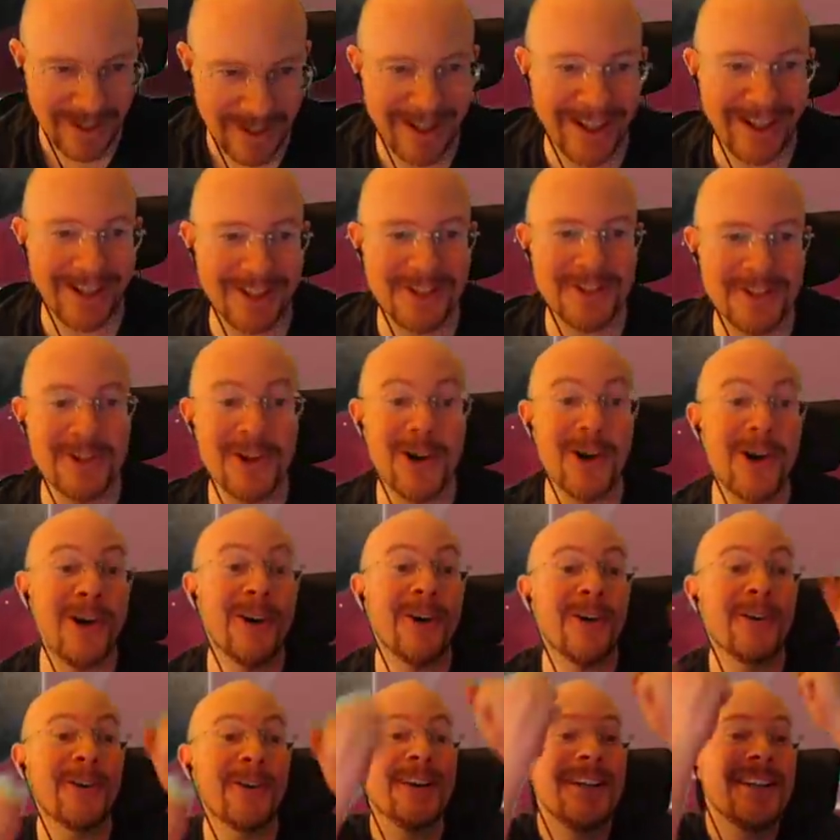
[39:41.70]

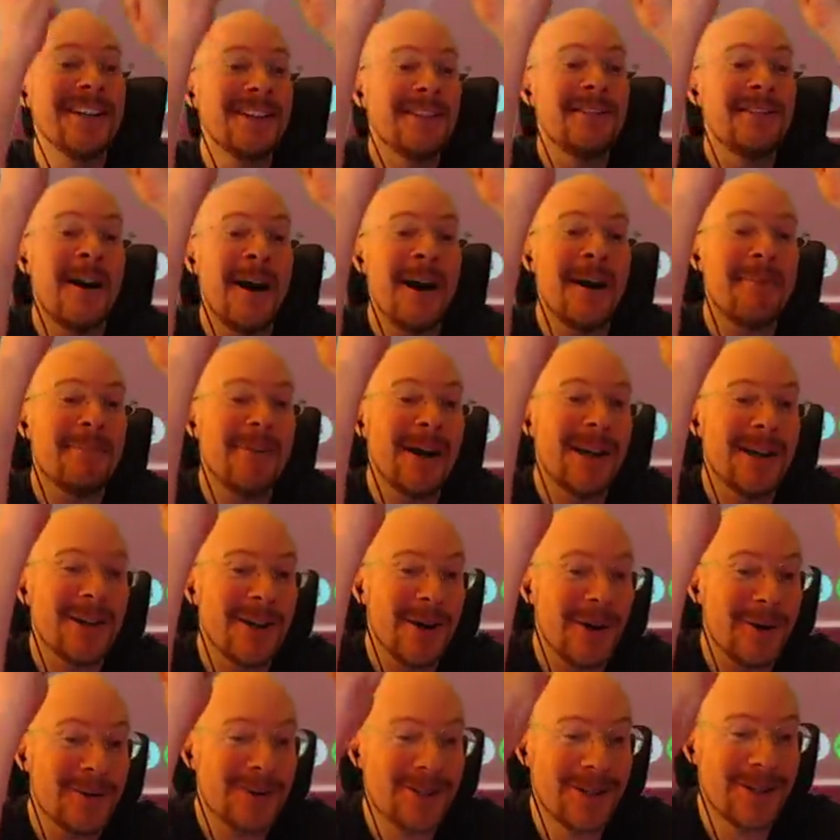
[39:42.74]
no, not my
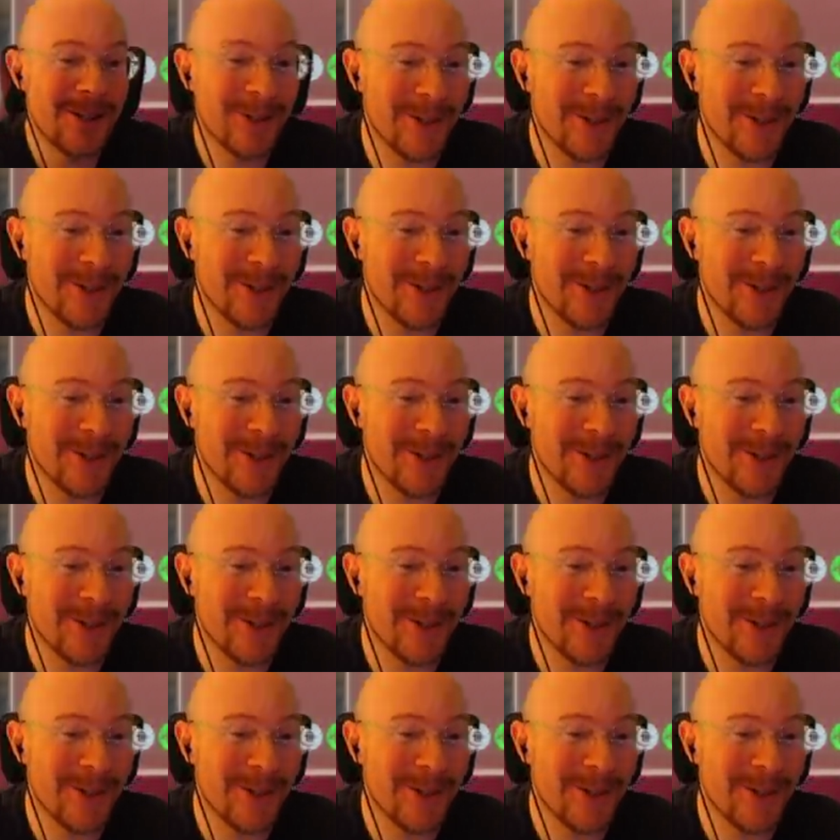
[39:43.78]
O2.